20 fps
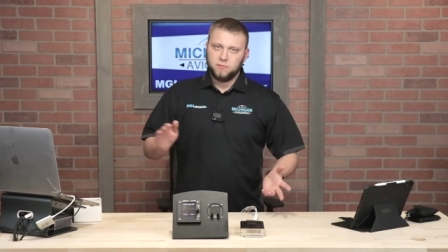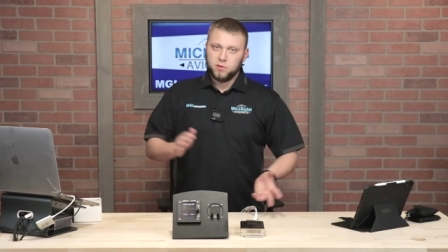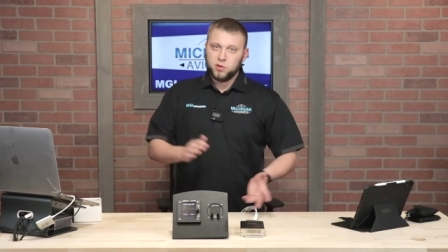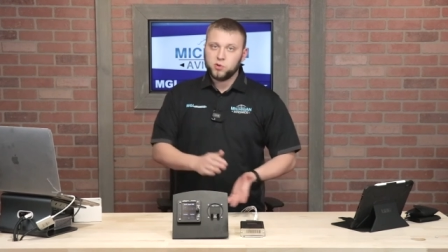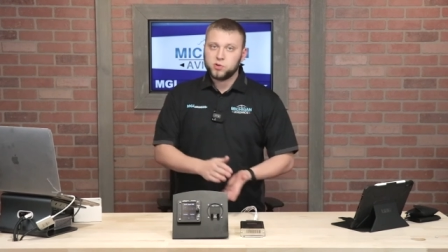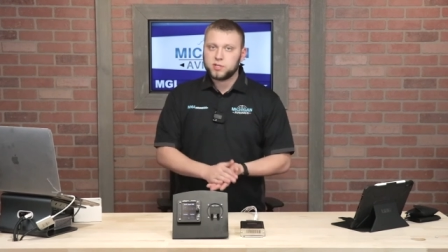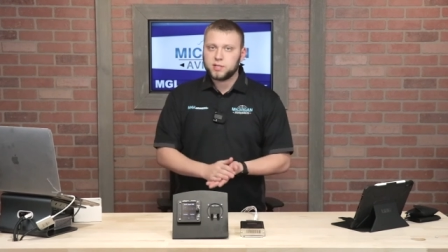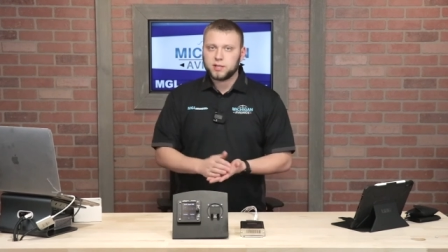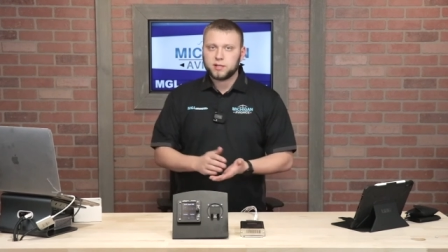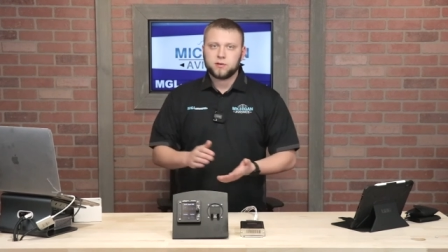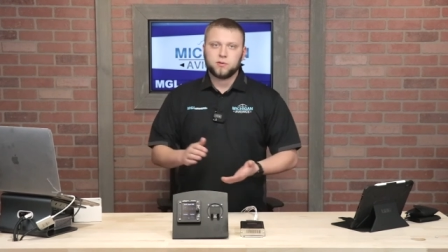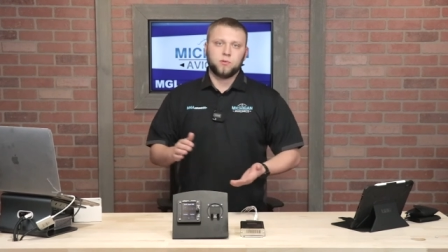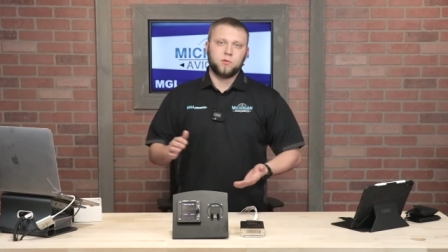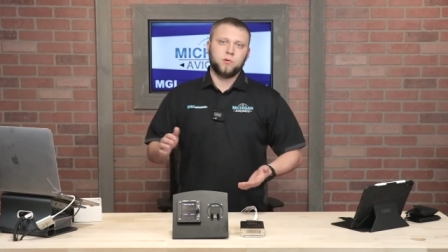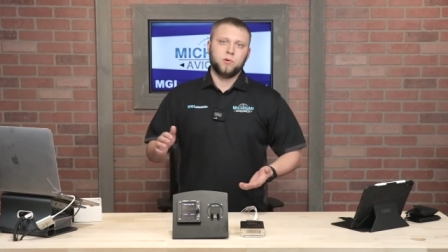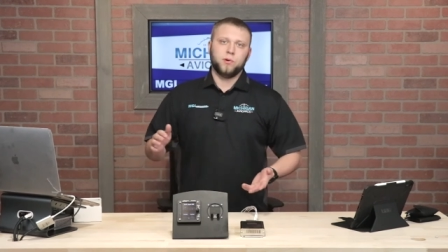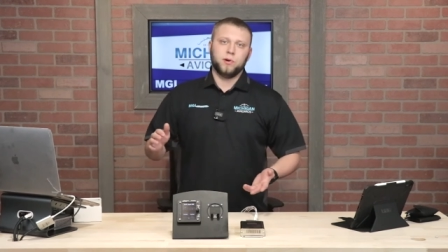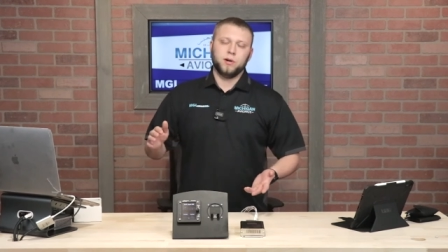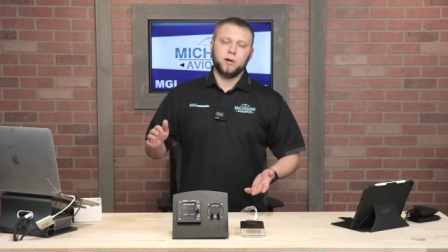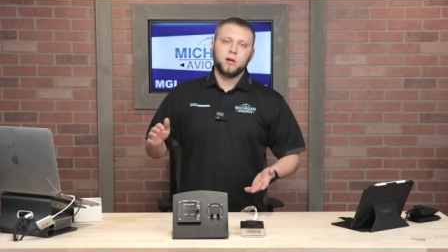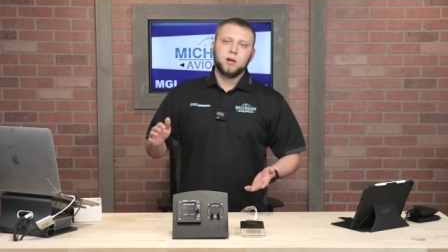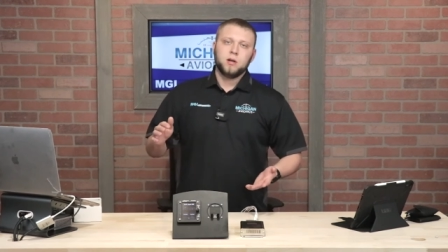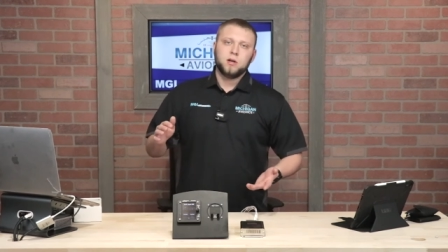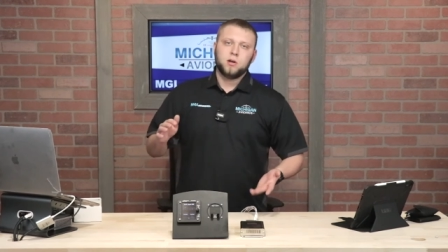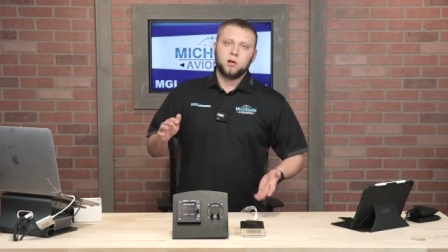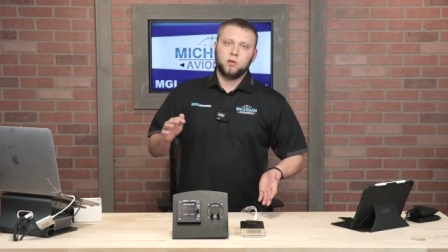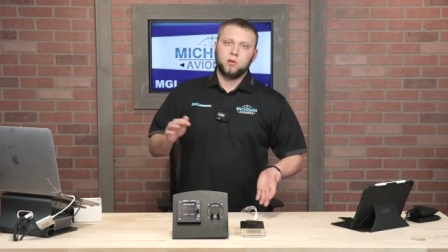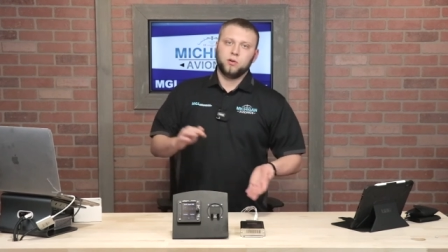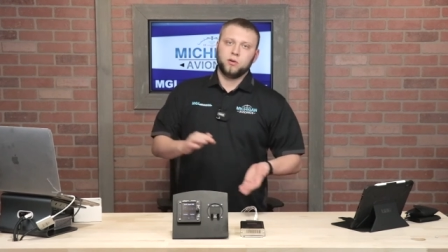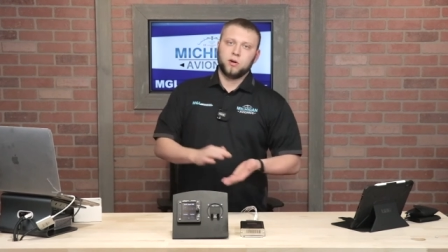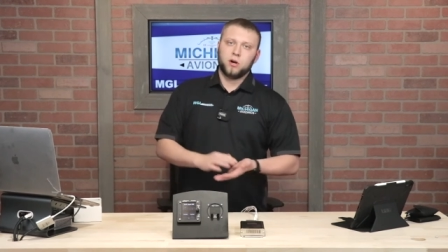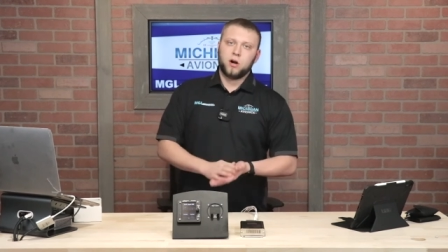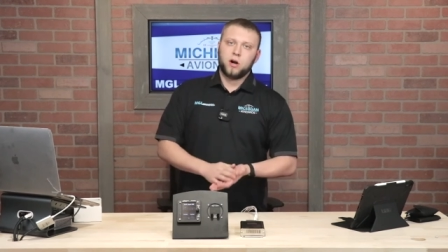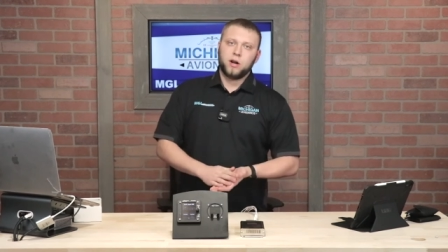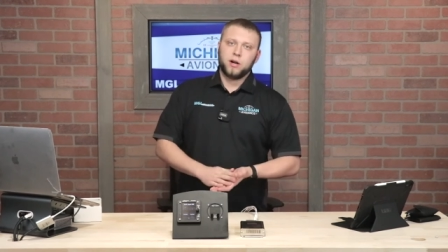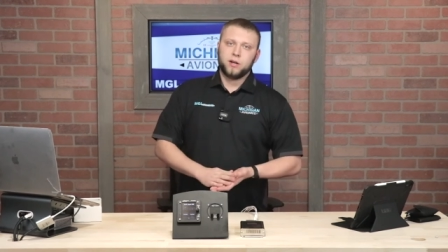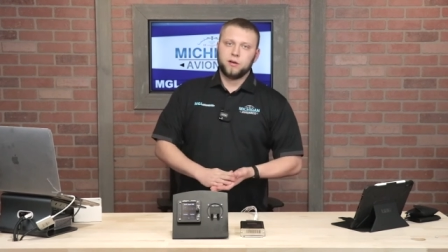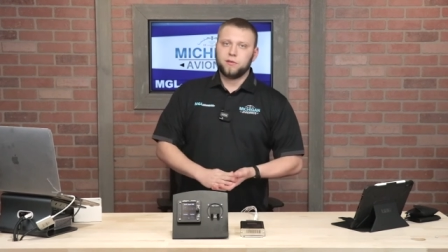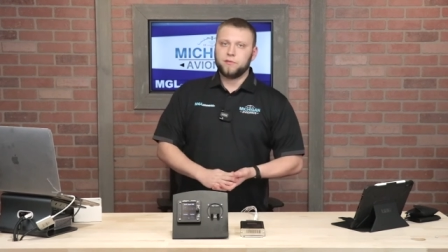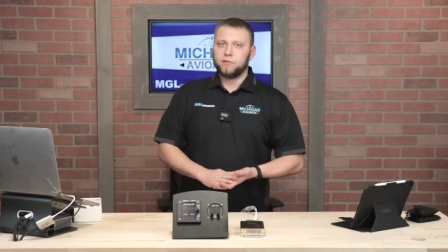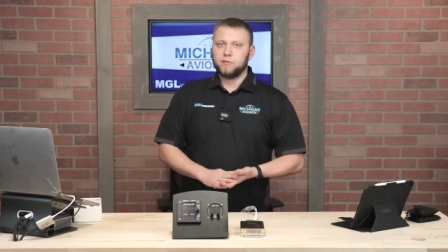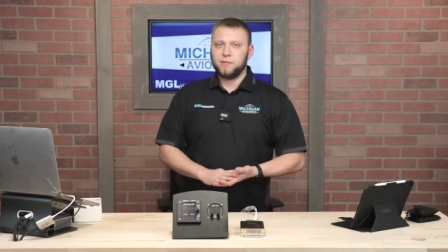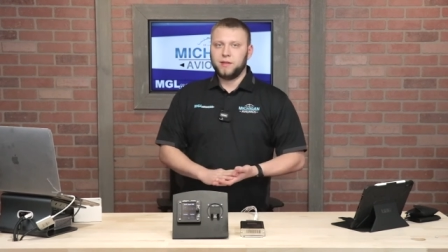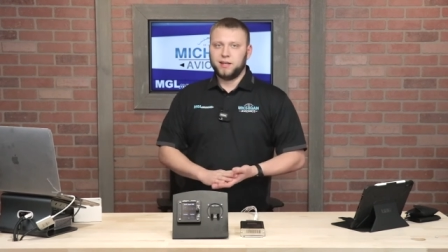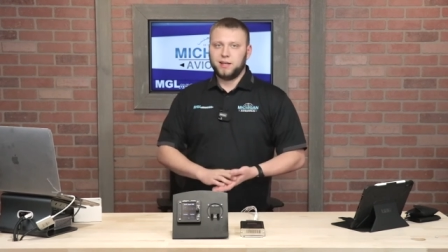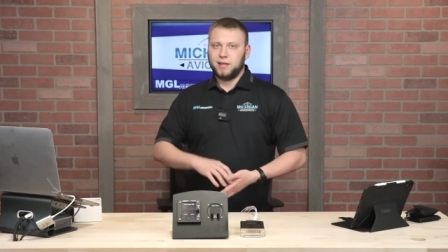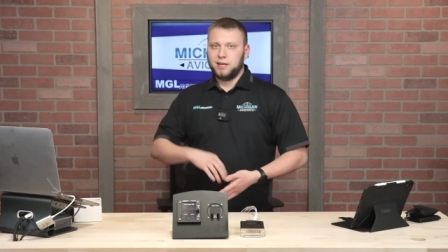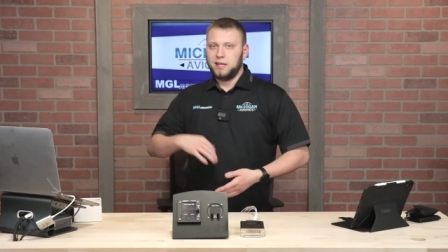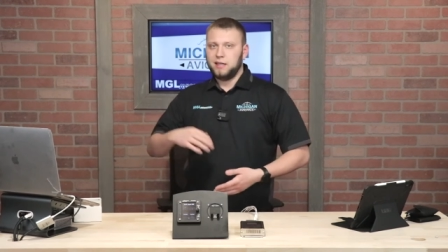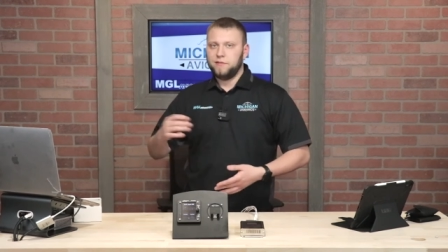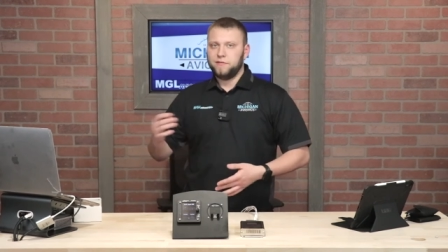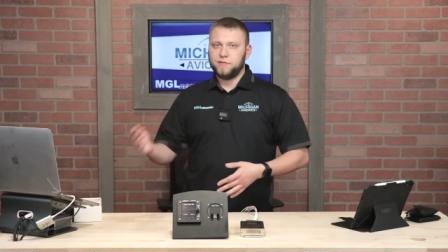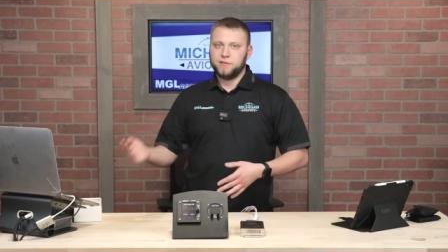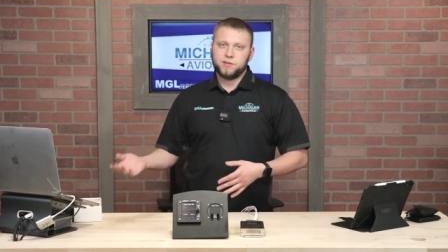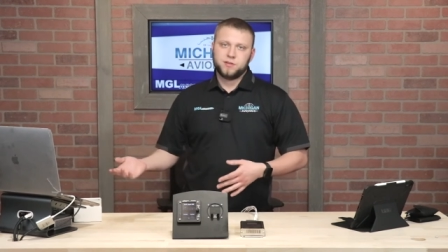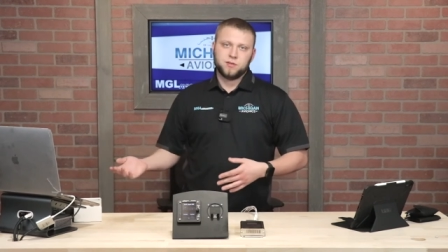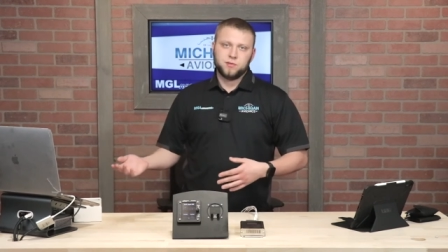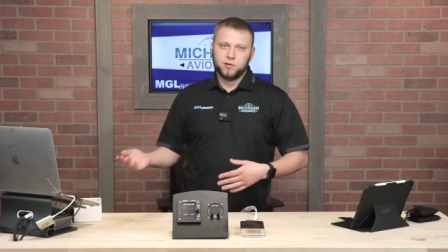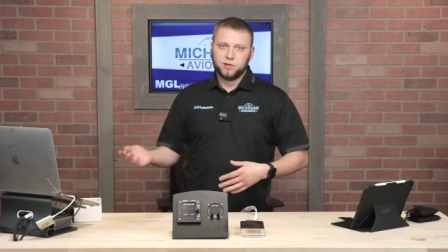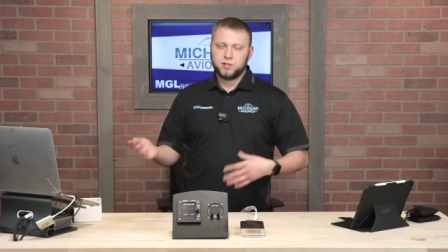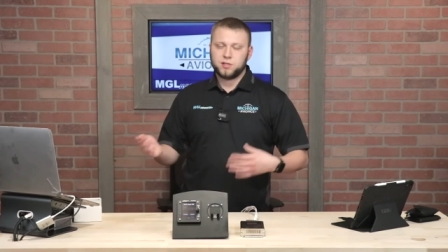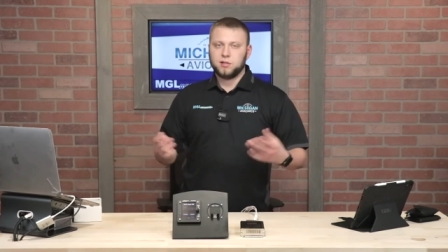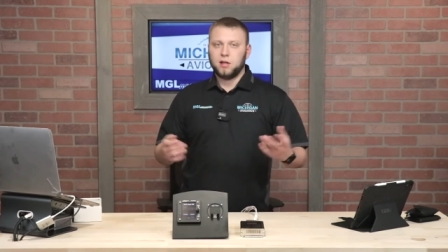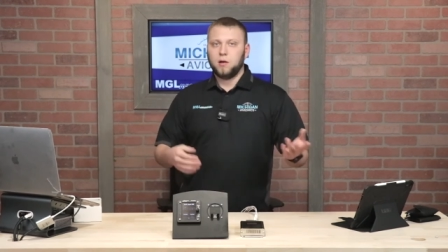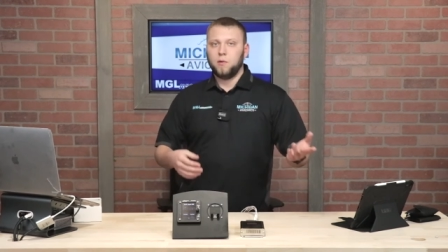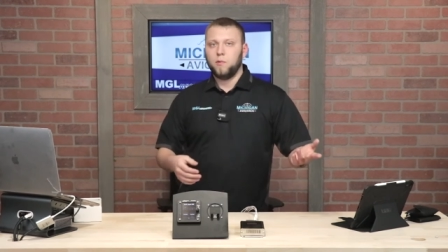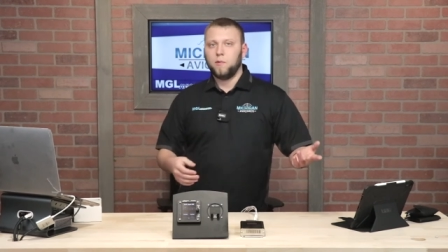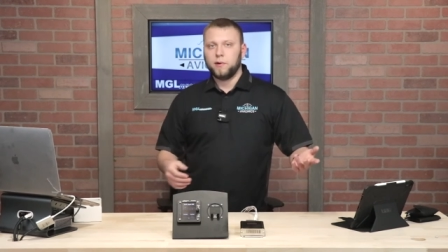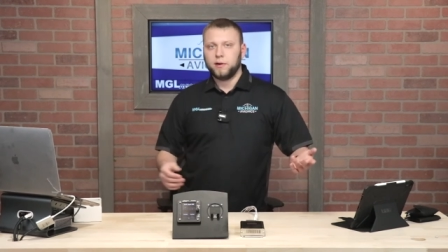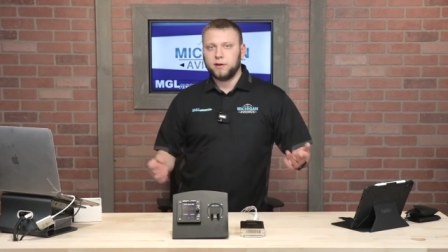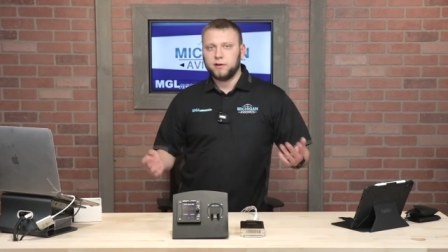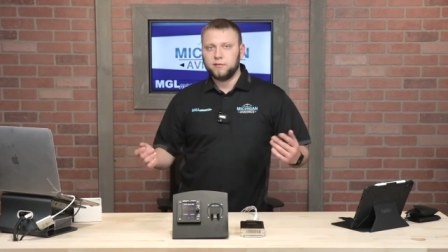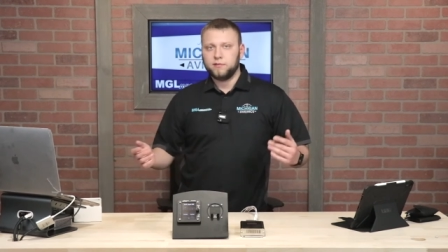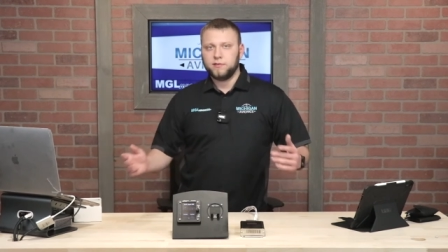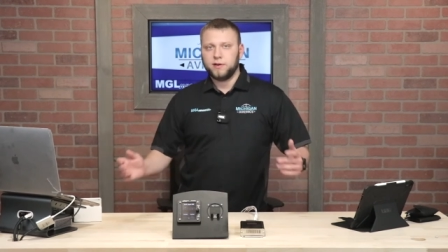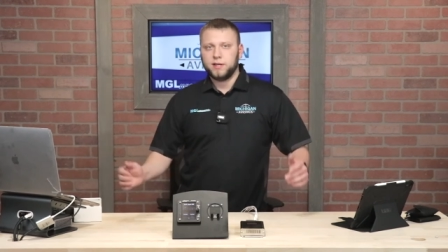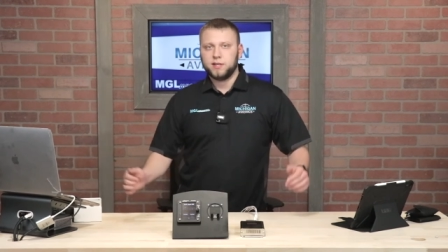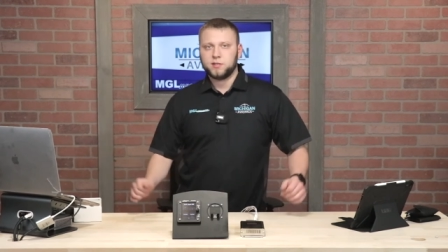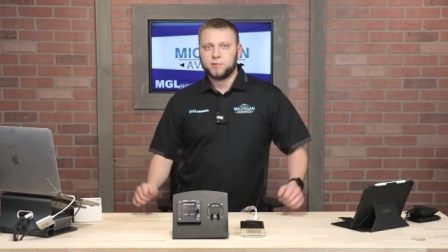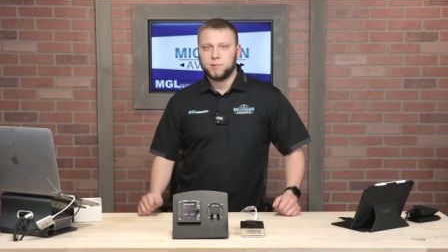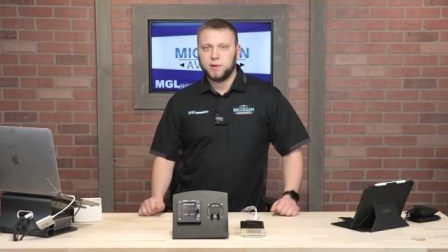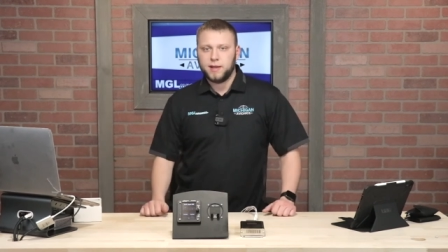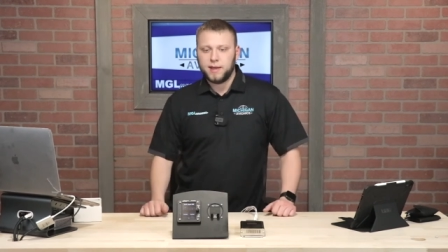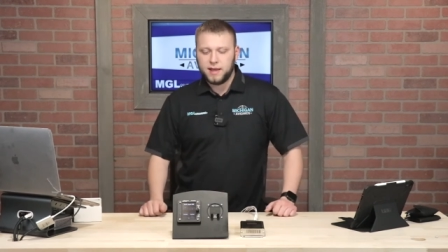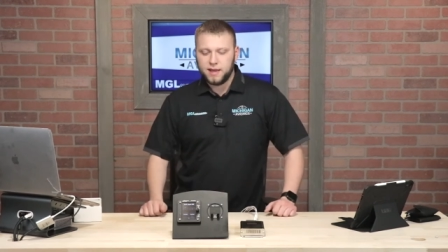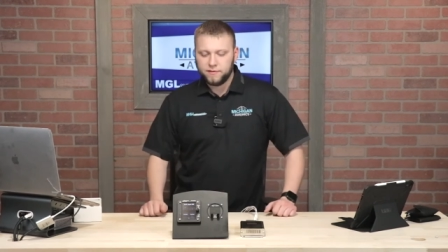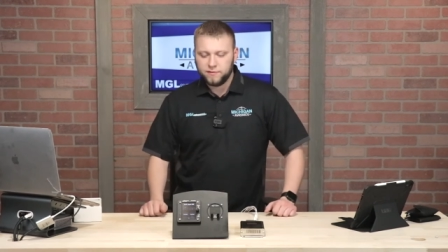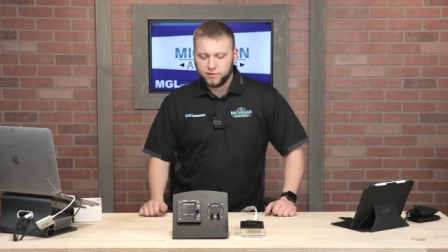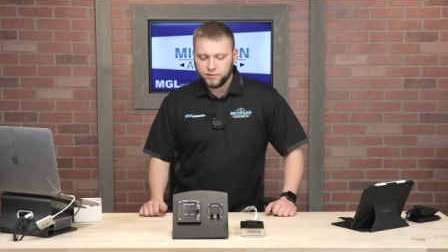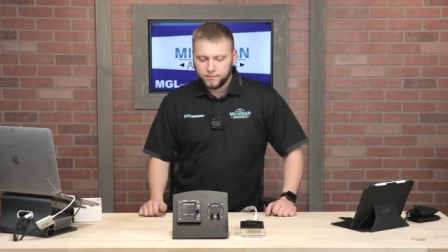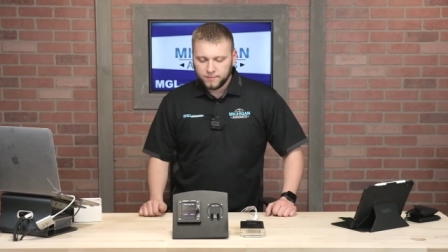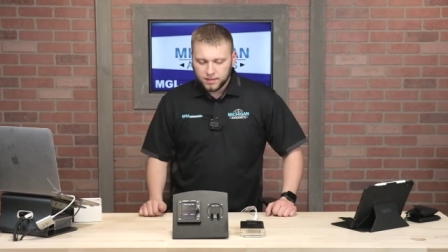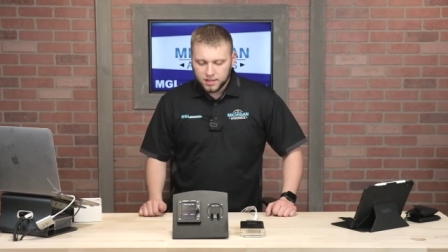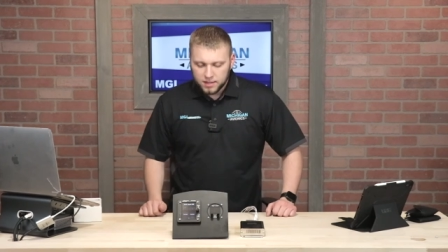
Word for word: music or alert audio from like an EFIS or a stall warning device, what have you.